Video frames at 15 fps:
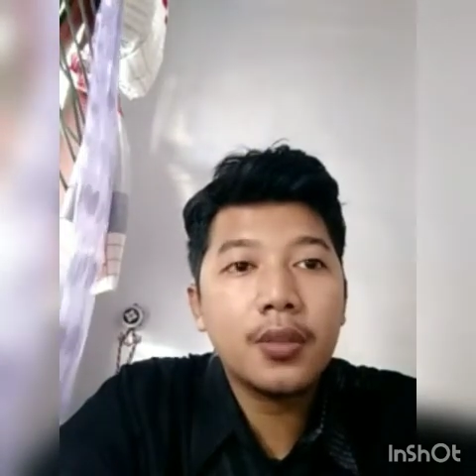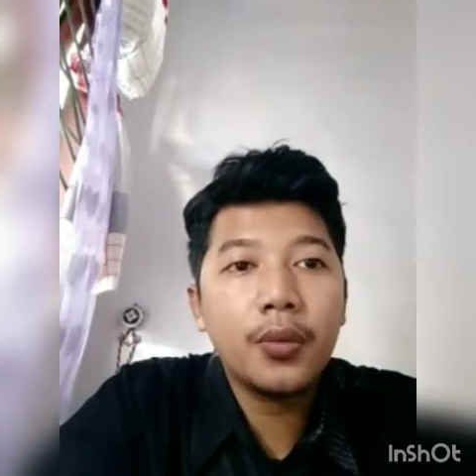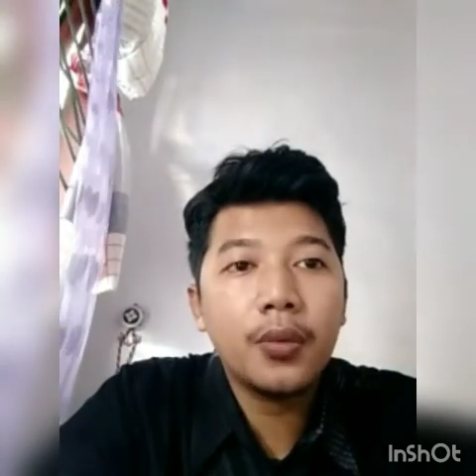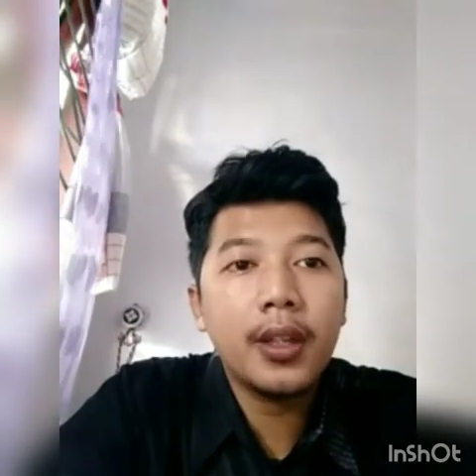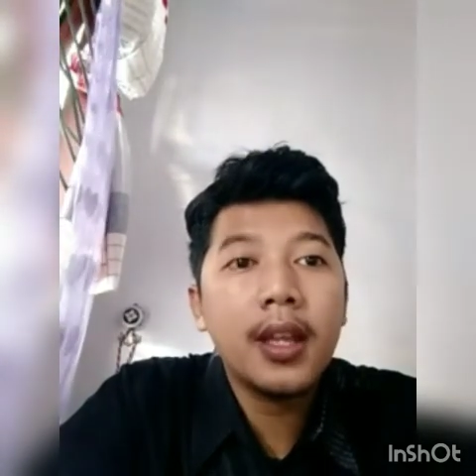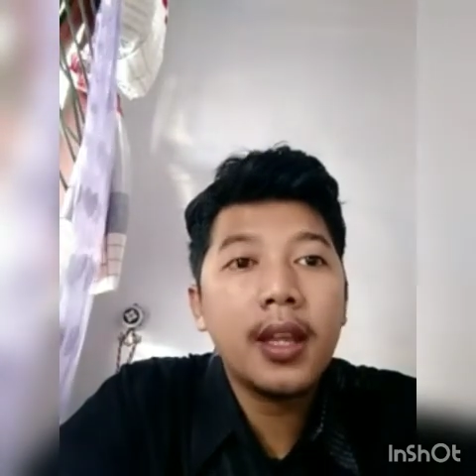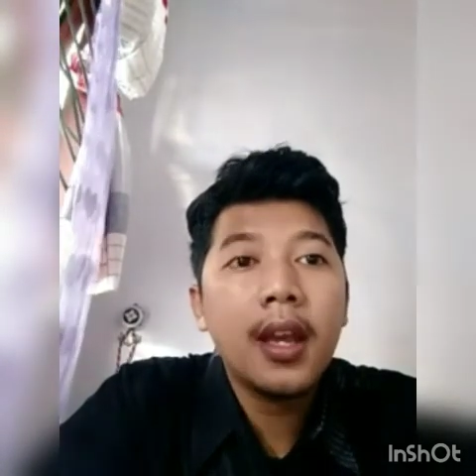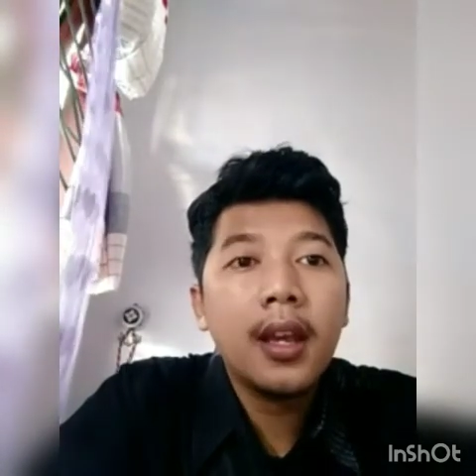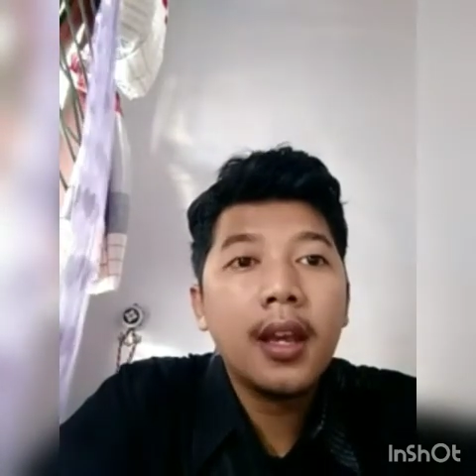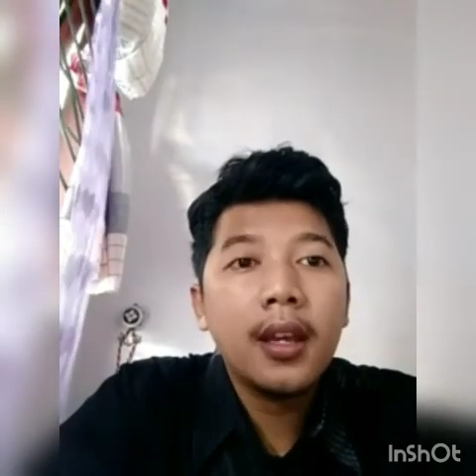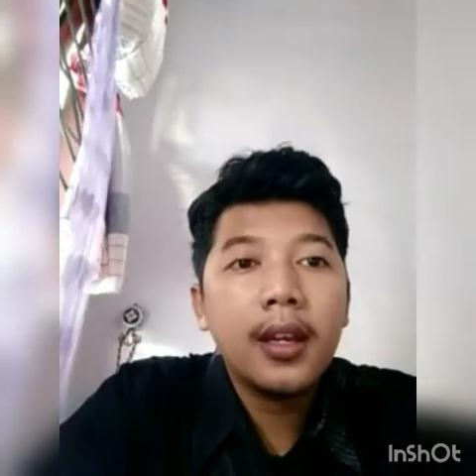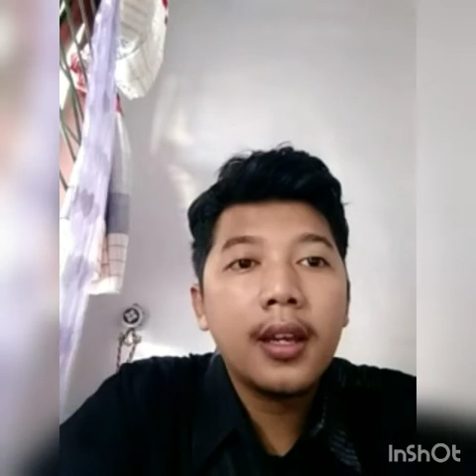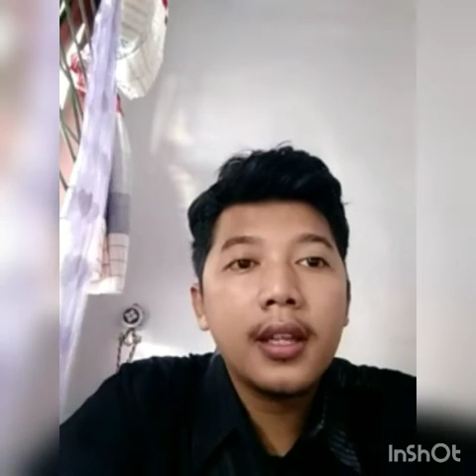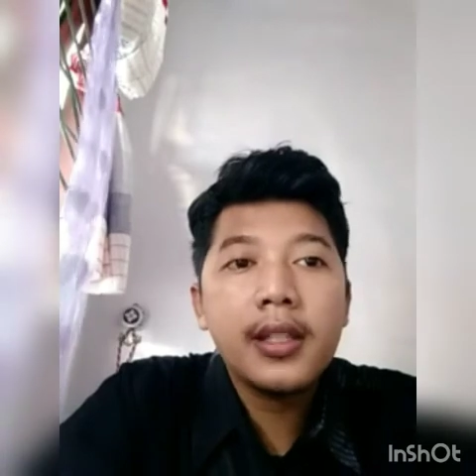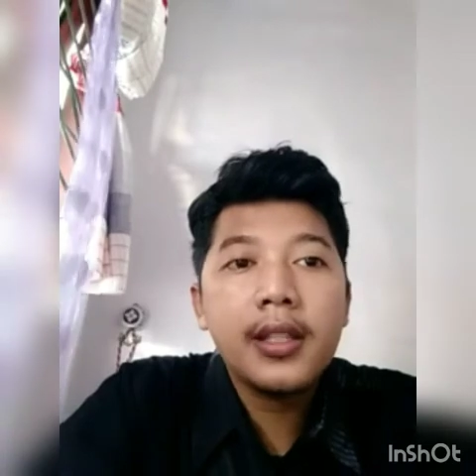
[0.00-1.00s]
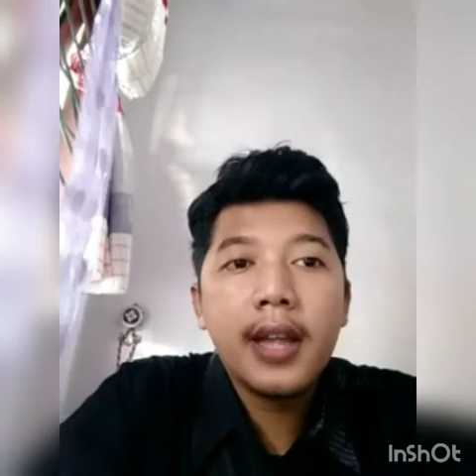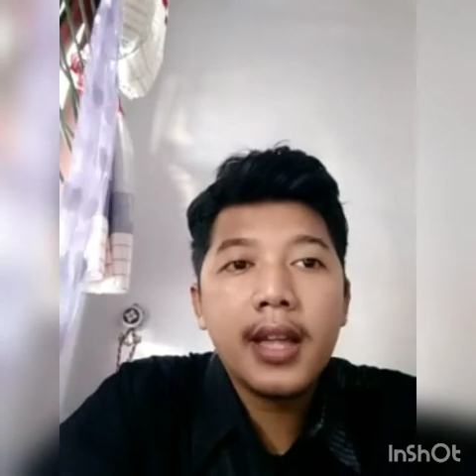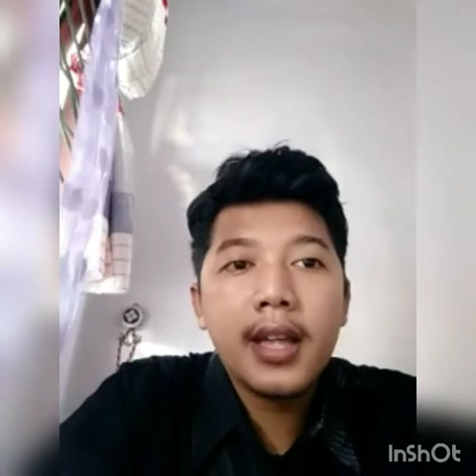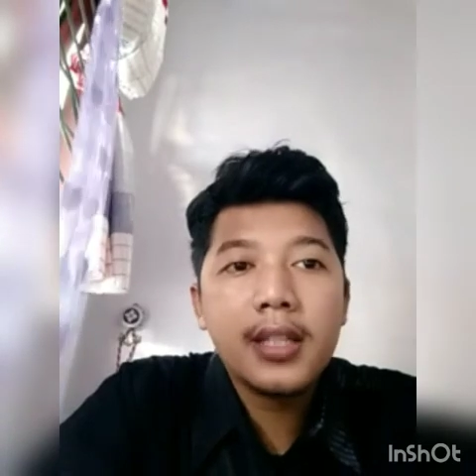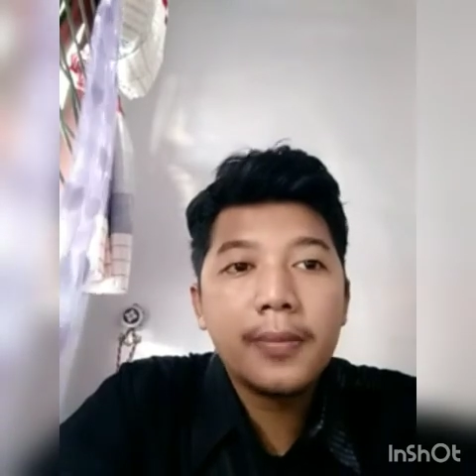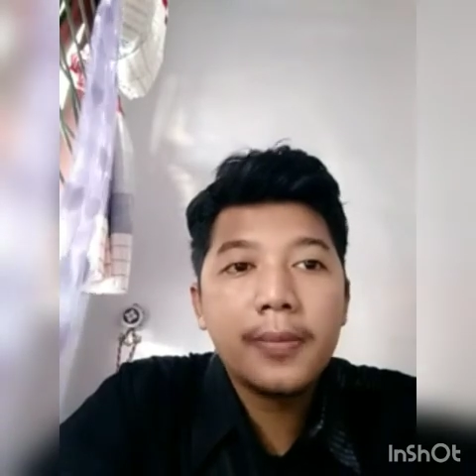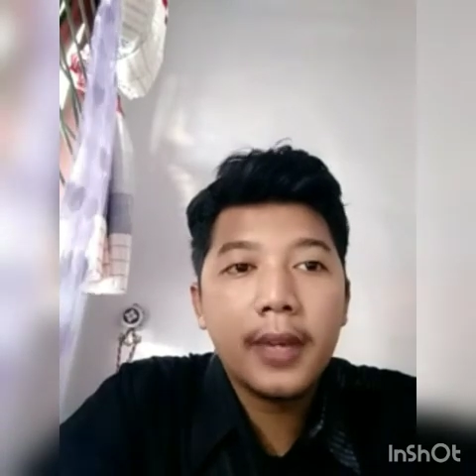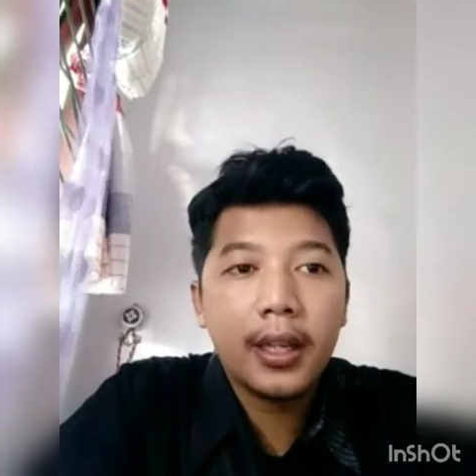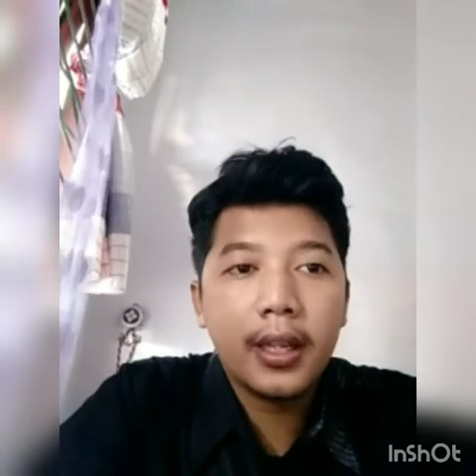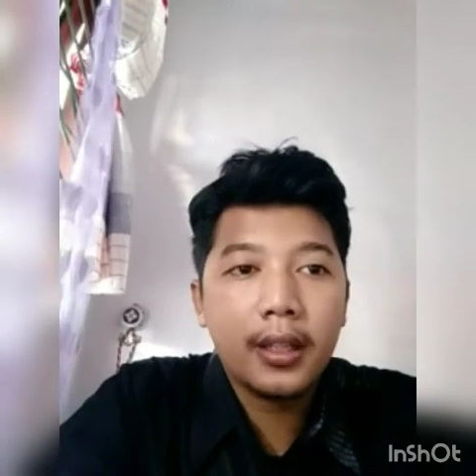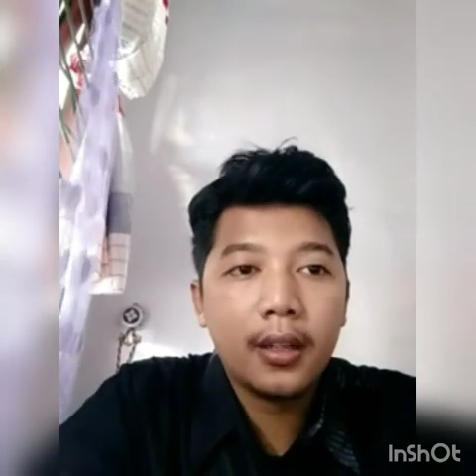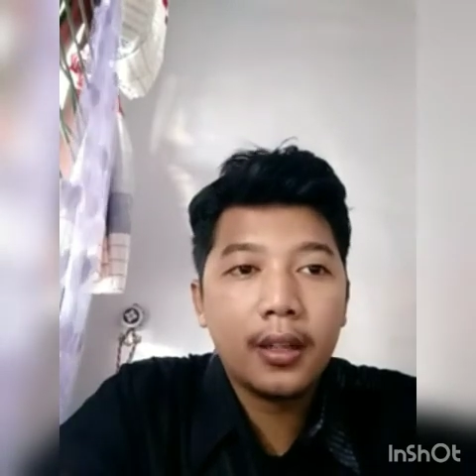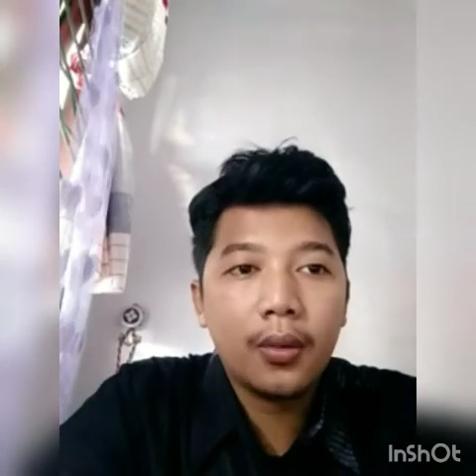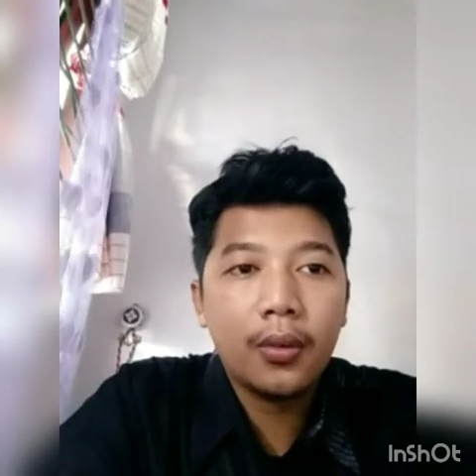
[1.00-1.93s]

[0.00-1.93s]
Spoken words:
with its aspect,